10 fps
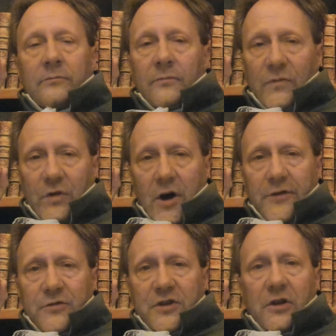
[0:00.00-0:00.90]
The
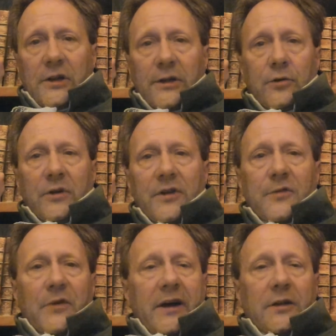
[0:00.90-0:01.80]
authors conclude in their
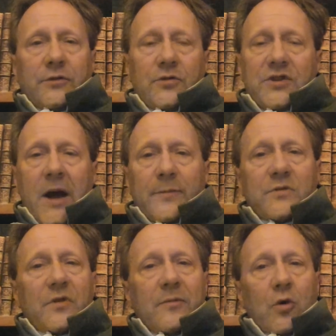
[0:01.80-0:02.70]
final two chapters
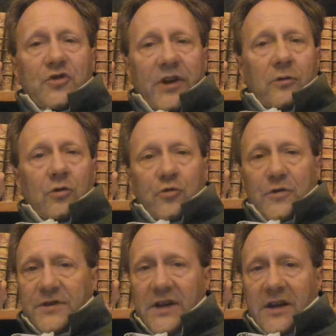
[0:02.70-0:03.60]
with a more general
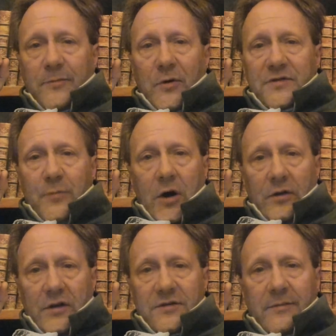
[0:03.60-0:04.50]
critique of
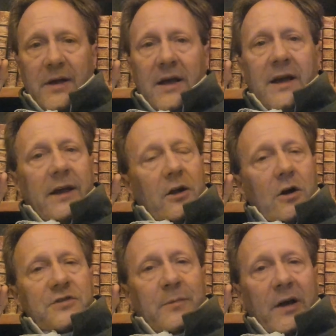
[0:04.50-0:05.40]
postmodernism, and
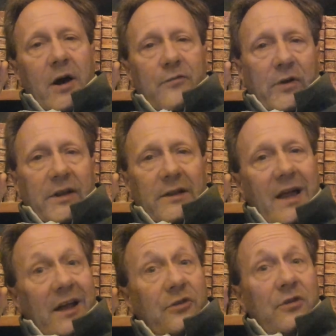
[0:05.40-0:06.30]
also by offering at
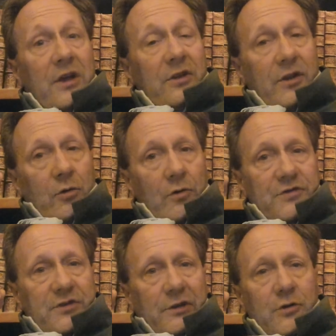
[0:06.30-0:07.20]
length their own
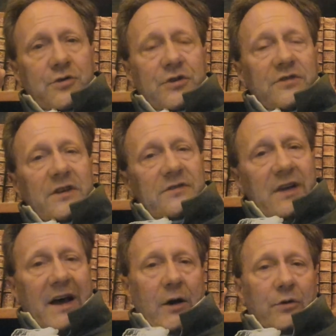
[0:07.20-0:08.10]
solutions as to
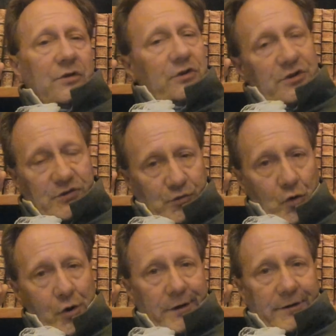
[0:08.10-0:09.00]
how to
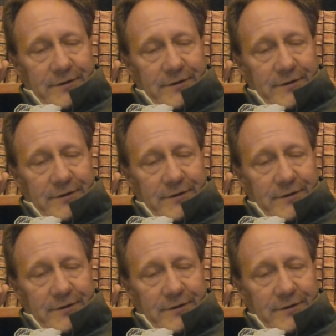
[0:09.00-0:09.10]
destroy it.